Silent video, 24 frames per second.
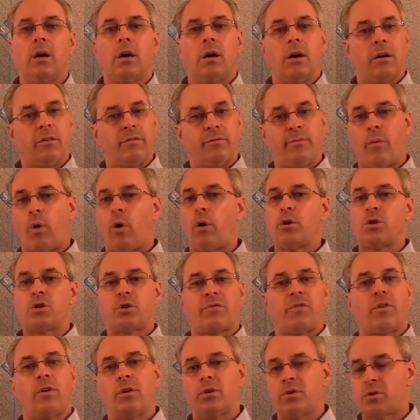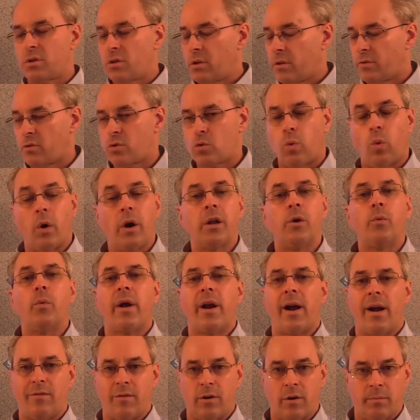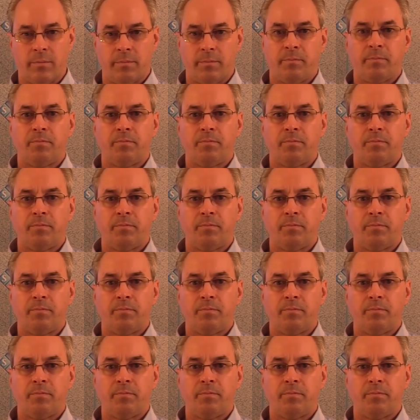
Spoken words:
of March 1st of 20 whatever.